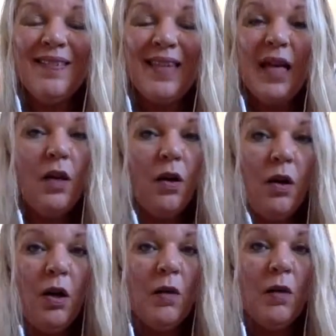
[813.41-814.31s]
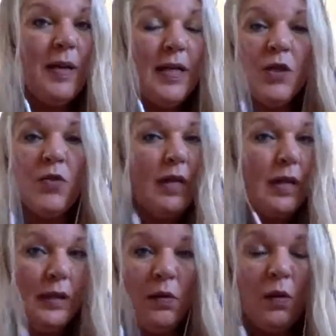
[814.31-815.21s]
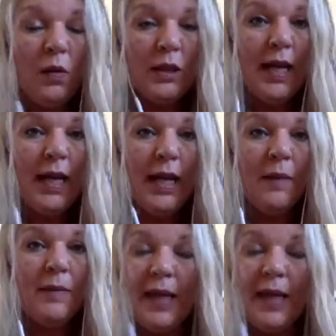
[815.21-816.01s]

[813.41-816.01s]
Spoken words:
they are penetrating the whole time.